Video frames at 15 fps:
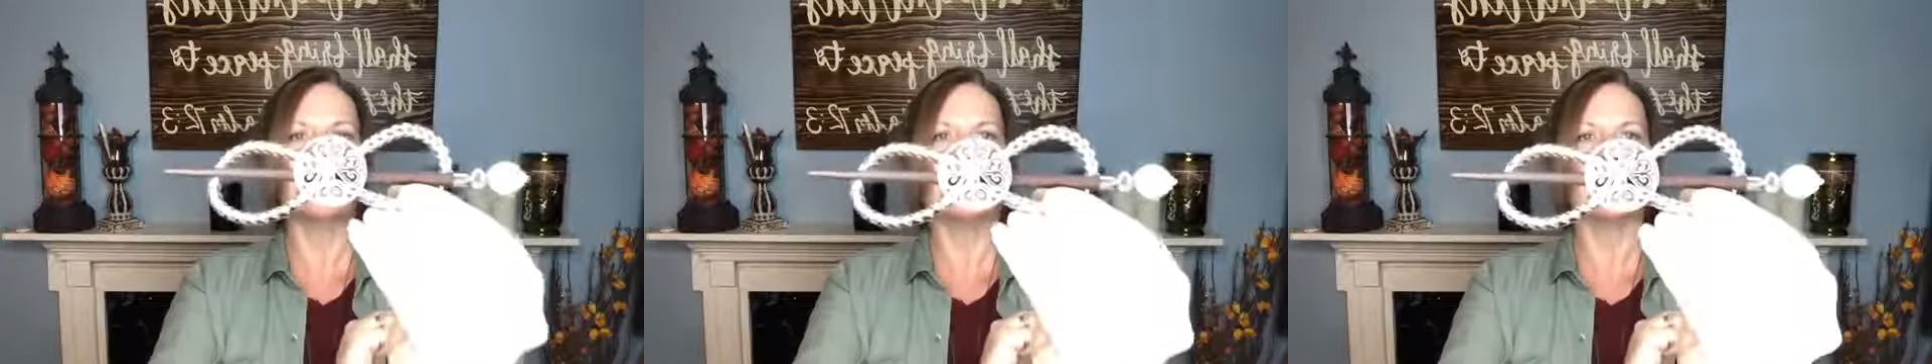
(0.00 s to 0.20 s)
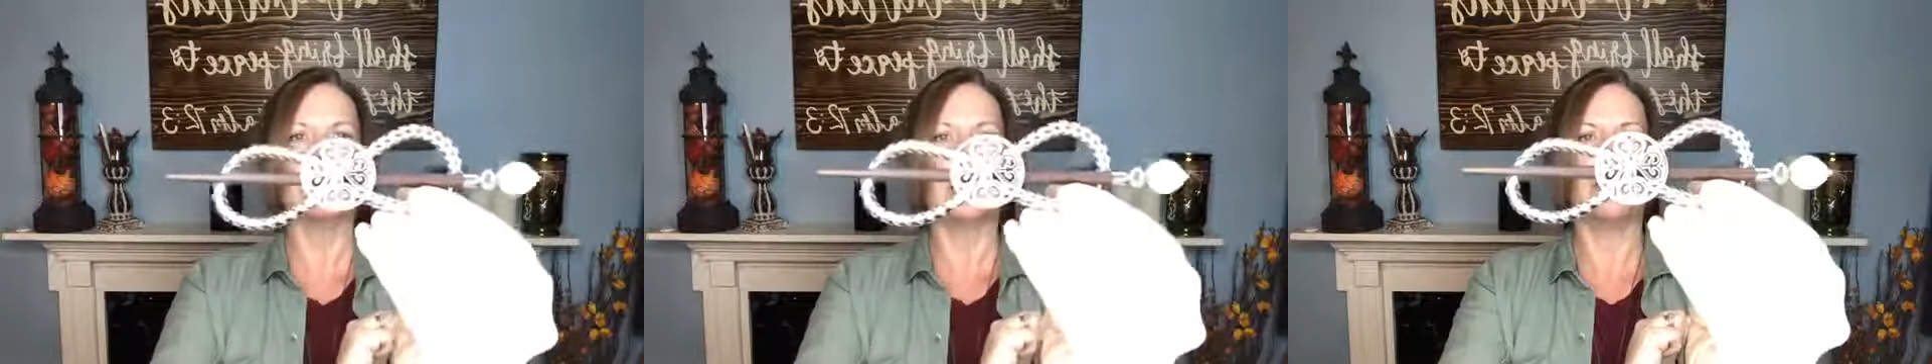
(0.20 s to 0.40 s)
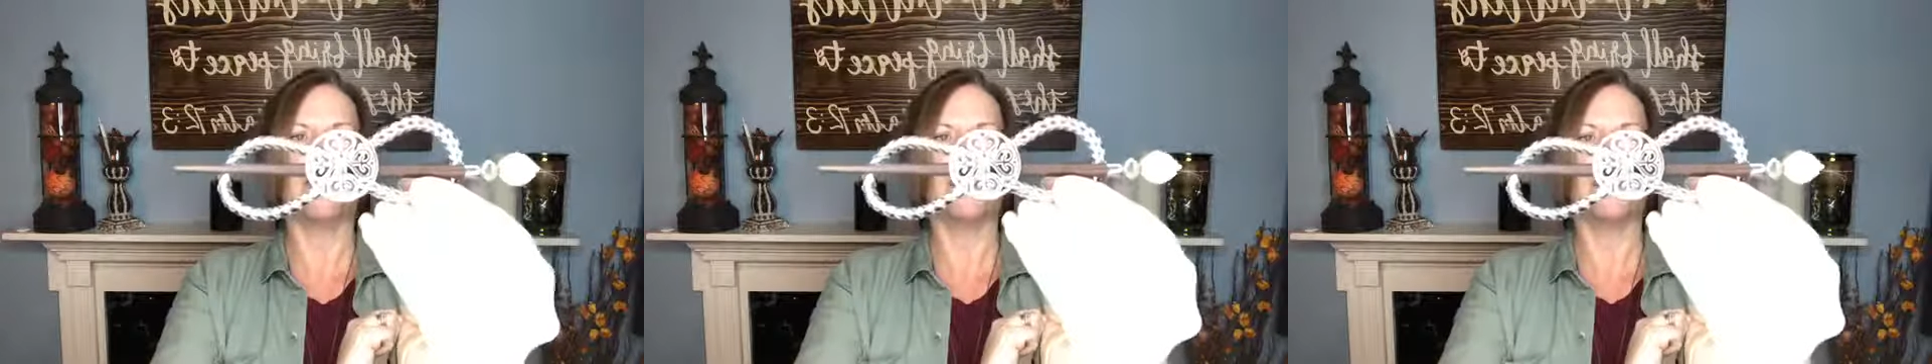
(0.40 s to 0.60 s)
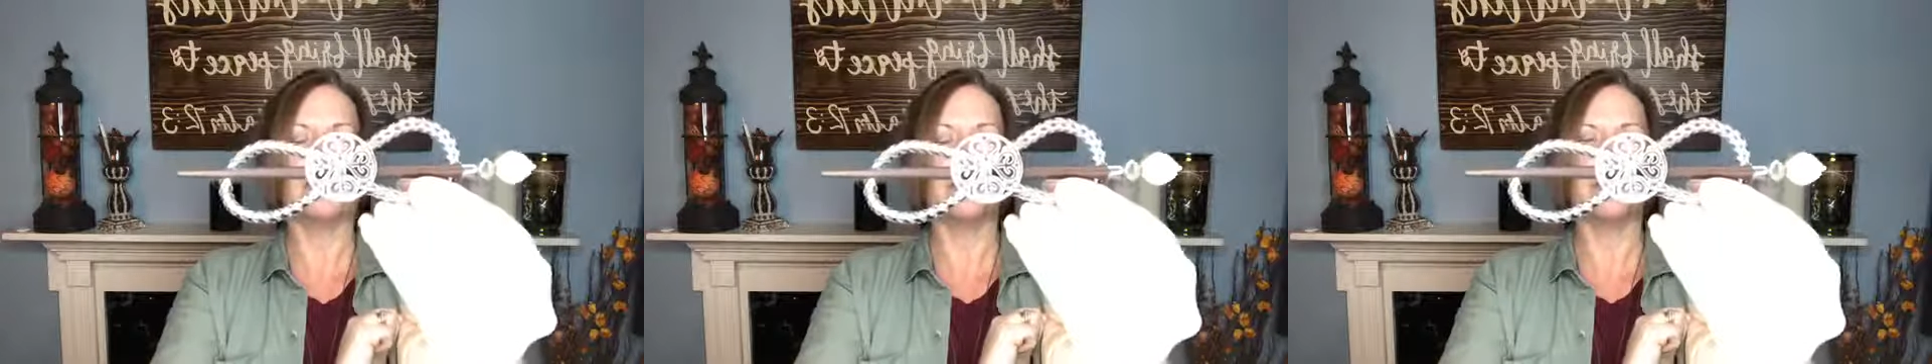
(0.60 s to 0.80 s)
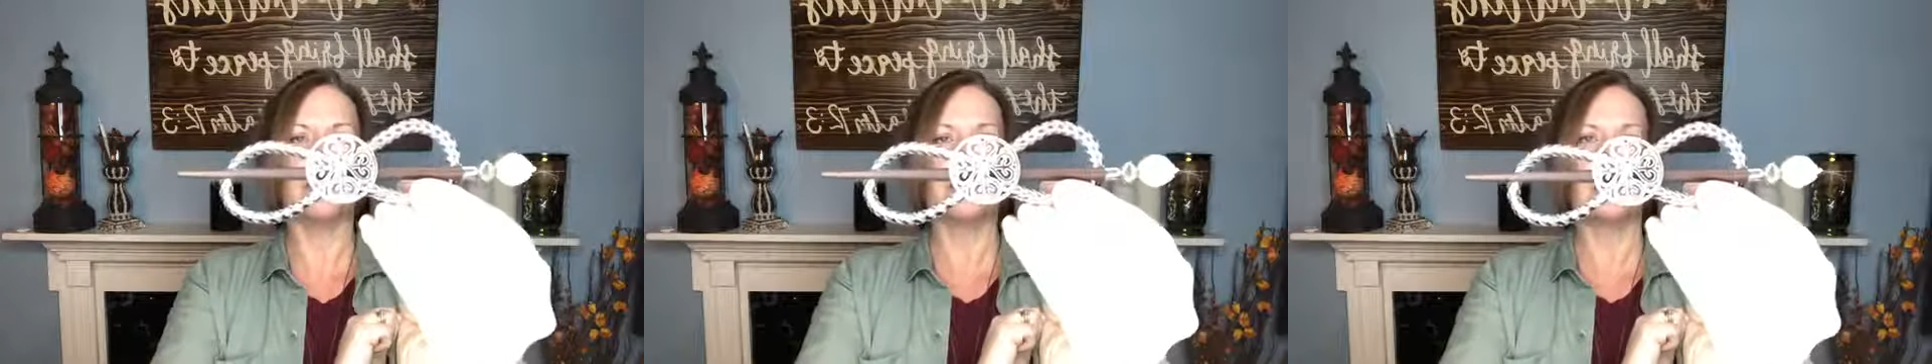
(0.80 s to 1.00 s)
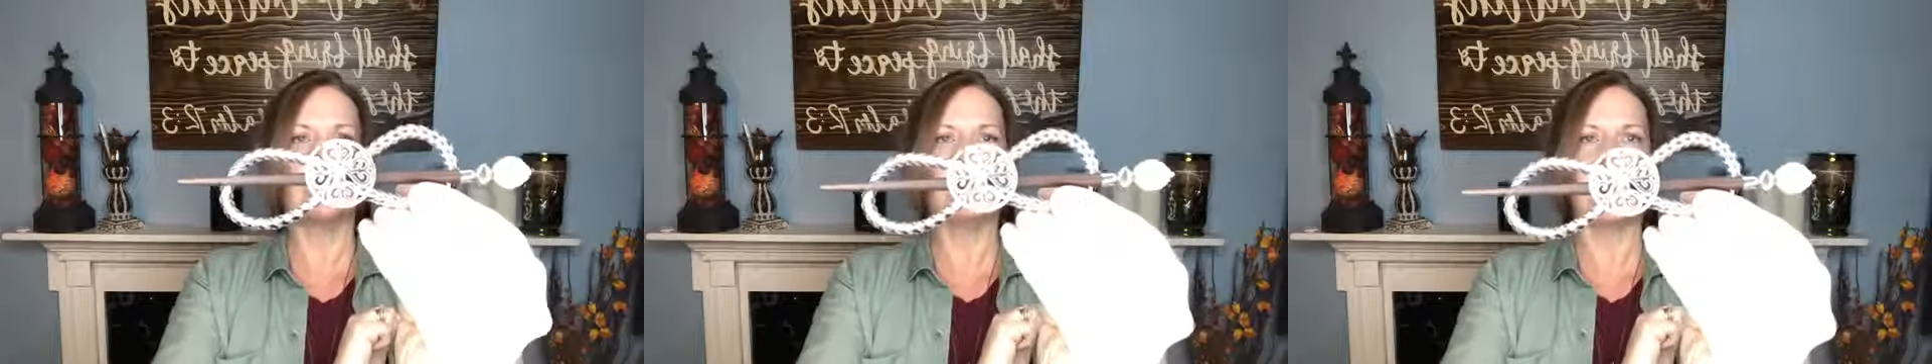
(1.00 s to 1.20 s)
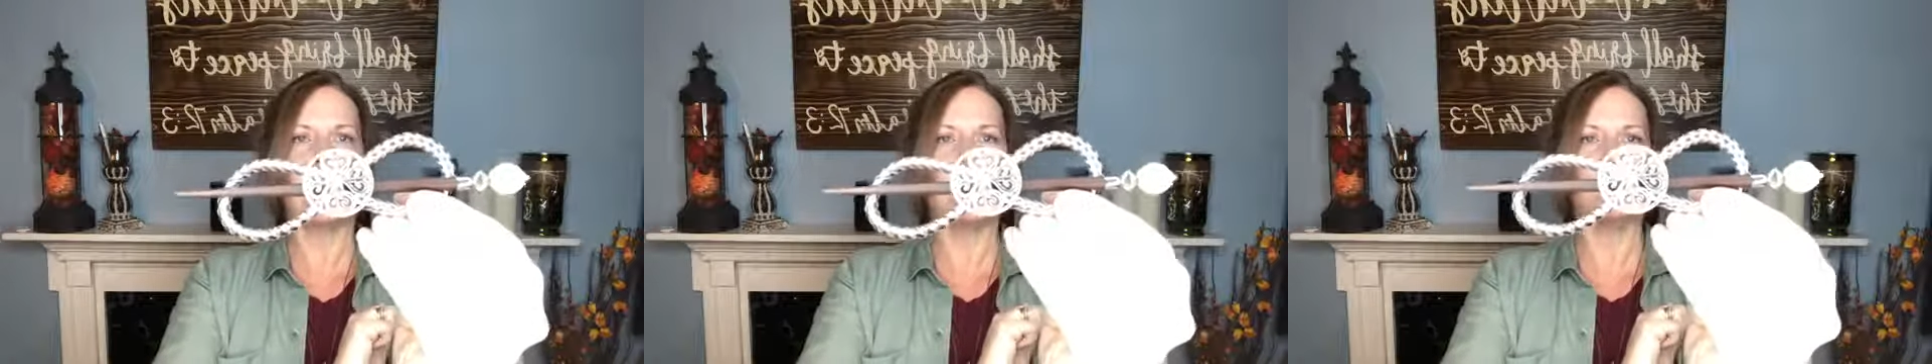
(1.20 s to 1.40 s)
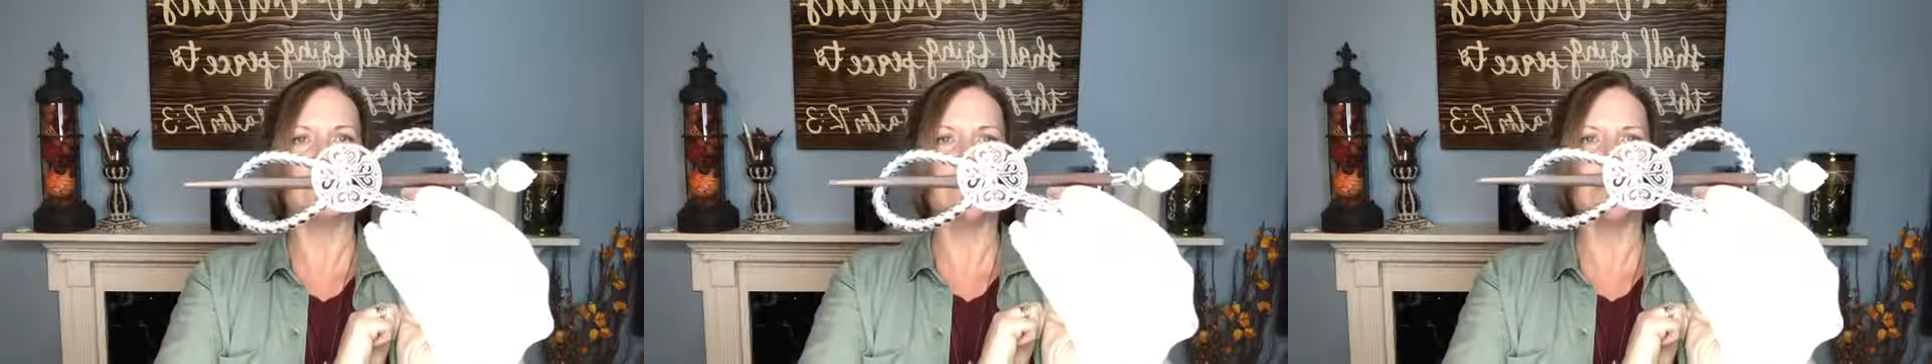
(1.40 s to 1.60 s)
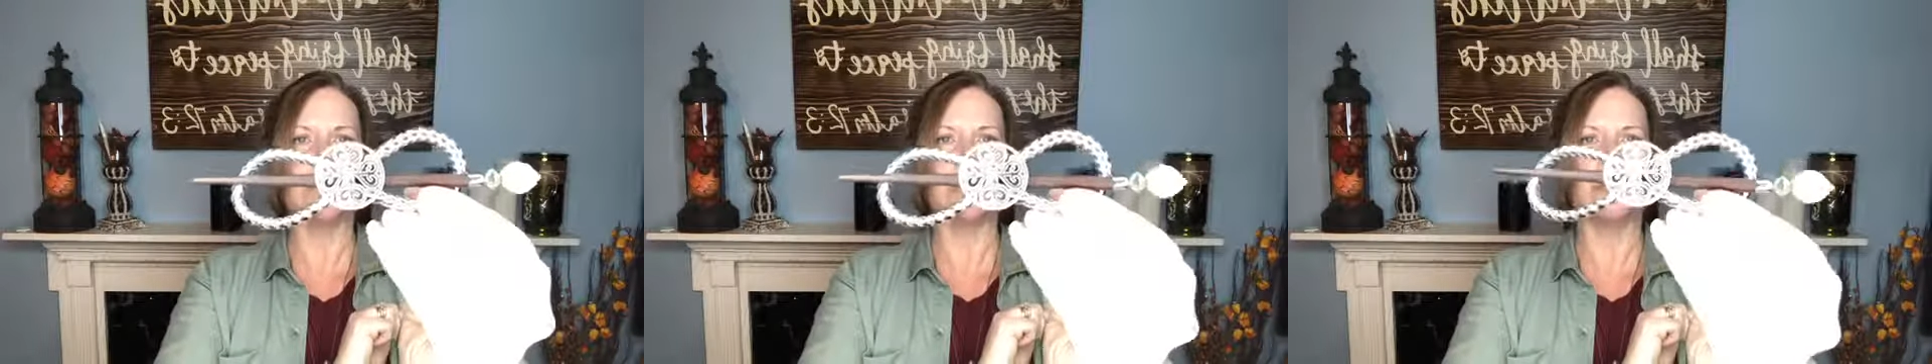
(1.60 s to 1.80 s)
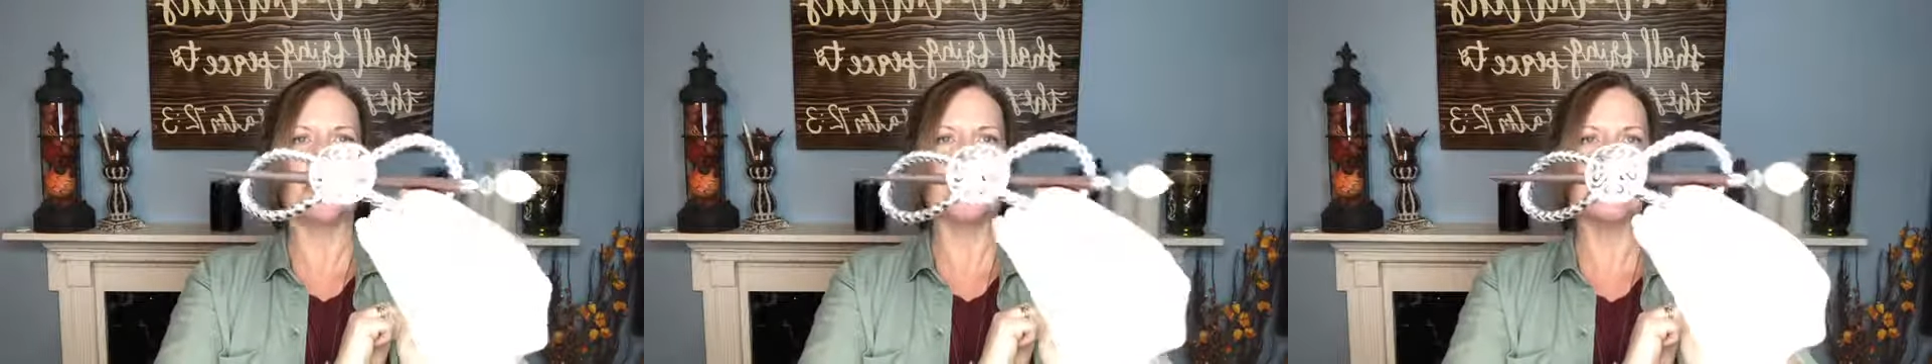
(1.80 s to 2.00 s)
the leathers, just
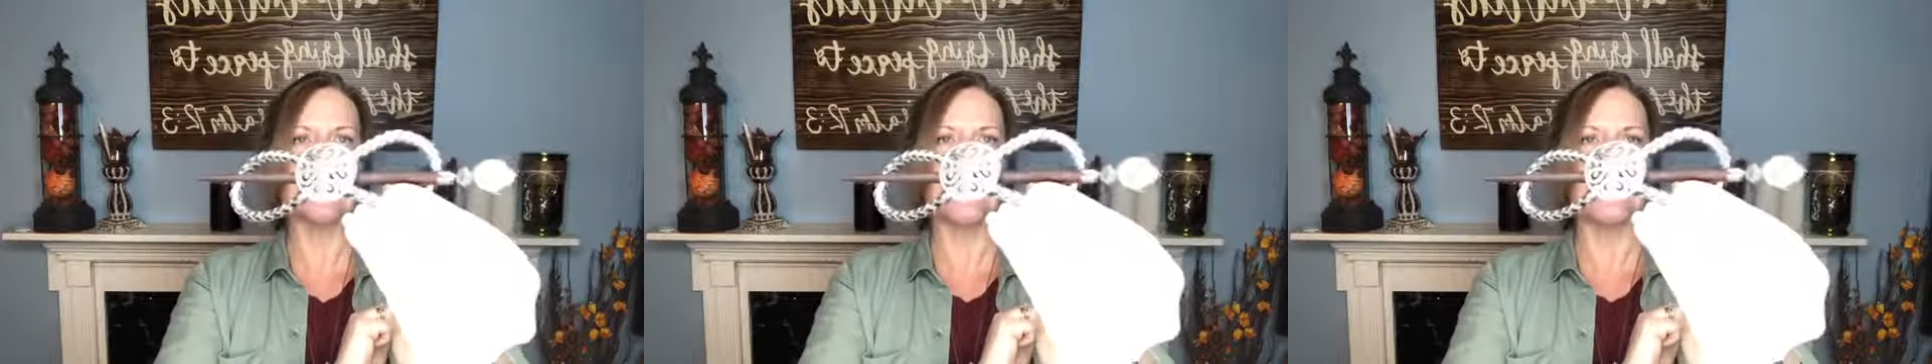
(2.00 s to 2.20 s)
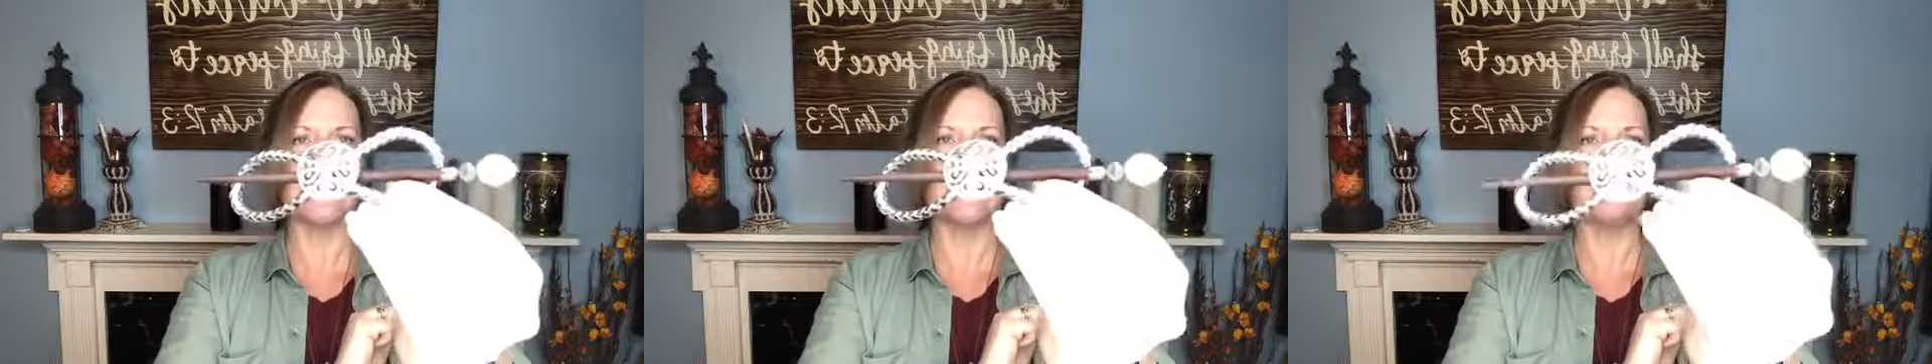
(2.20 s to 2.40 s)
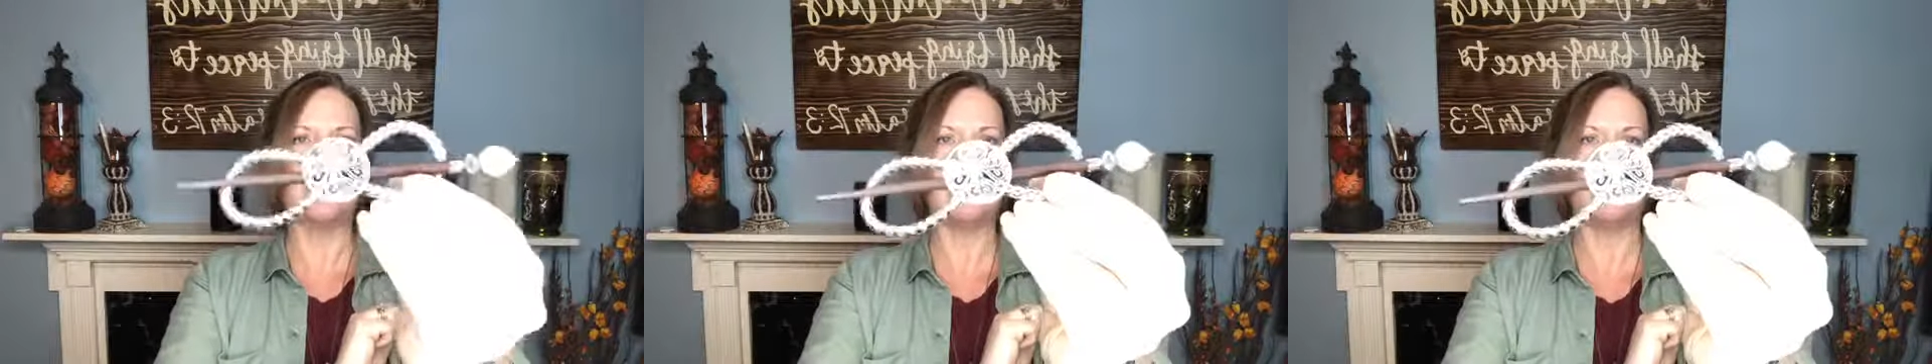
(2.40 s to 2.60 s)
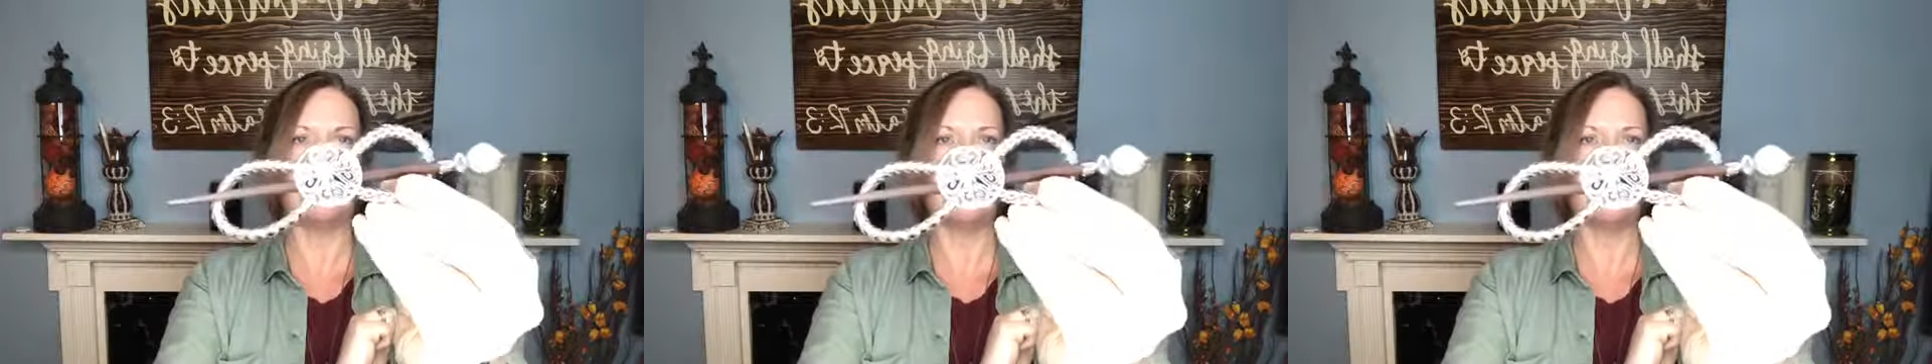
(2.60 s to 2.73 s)
to dress that up.